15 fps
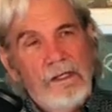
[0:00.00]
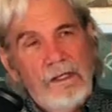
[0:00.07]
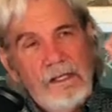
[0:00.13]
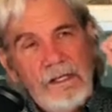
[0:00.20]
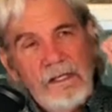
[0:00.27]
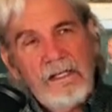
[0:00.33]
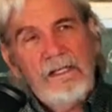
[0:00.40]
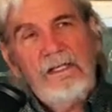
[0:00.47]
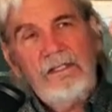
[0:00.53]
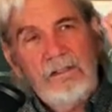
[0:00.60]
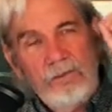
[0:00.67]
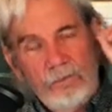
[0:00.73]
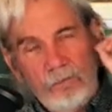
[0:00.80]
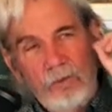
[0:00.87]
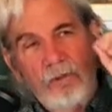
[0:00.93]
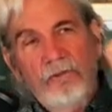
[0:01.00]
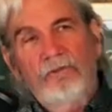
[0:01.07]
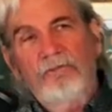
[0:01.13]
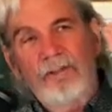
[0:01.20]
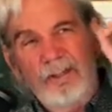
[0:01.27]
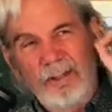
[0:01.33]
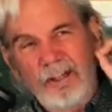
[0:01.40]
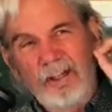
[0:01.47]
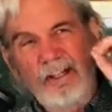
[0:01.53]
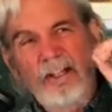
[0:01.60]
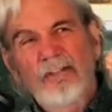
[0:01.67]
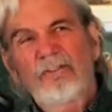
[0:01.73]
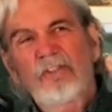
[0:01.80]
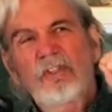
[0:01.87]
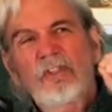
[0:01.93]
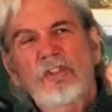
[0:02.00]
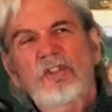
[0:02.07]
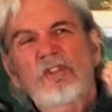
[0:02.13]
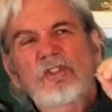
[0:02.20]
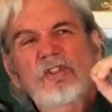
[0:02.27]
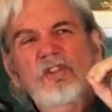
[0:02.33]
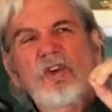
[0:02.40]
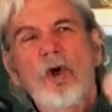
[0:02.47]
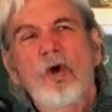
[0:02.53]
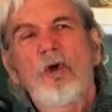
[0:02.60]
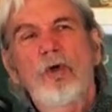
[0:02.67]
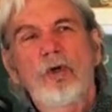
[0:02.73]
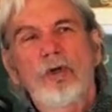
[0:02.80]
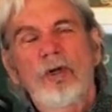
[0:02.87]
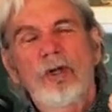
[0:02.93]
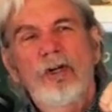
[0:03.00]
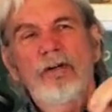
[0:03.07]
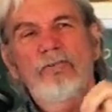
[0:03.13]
he wants to deliver your soul